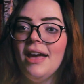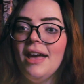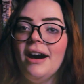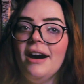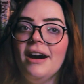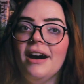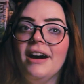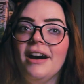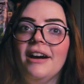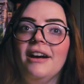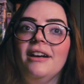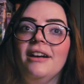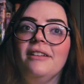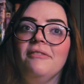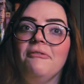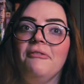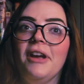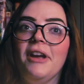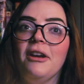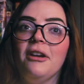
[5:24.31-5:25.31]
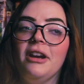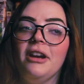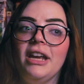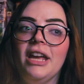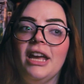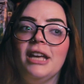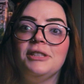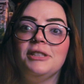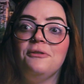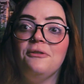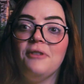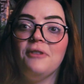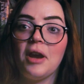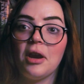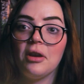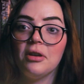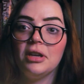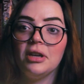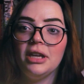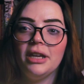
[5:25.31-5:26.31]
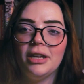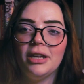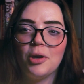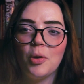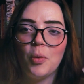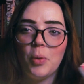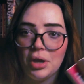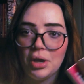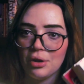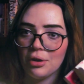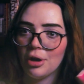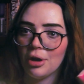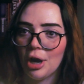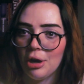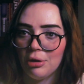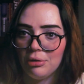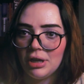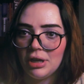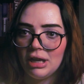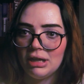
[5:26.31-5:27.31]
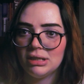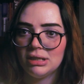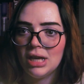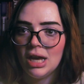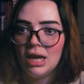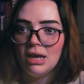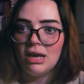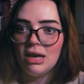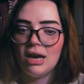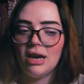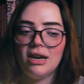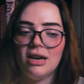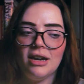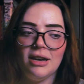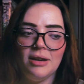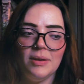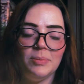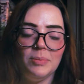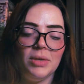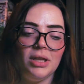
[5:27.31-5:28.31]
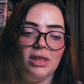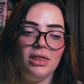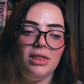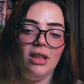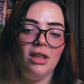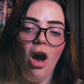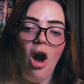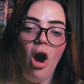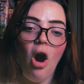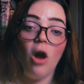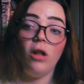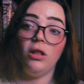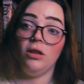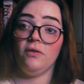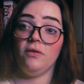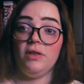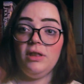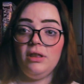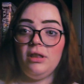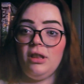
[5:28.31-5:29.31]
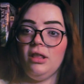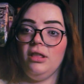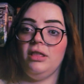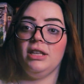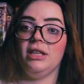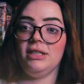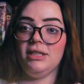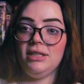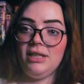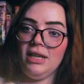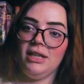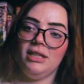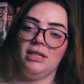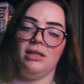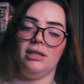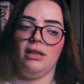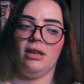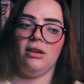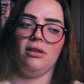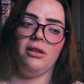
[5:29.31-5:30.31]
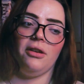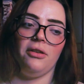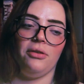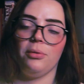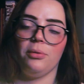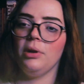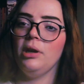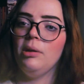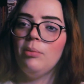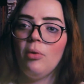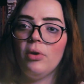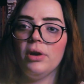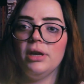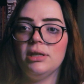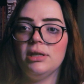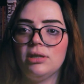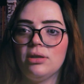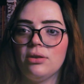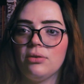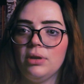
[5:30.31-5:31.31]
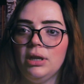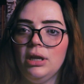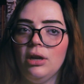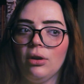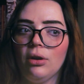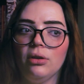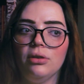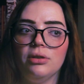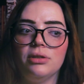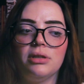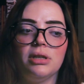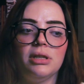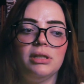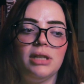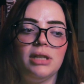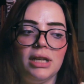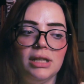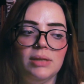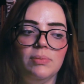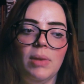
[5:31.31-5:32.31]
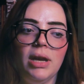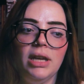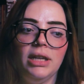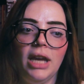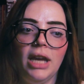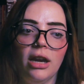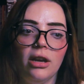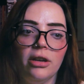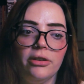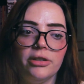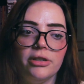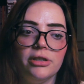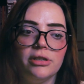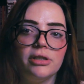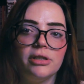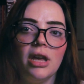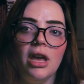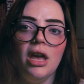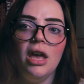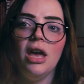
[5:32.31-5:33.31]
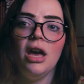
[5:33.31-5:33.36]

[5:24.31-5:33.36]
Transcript: It's very queer coded. All of the 6, there are 3 boys, 3 girls, the 6 main characters.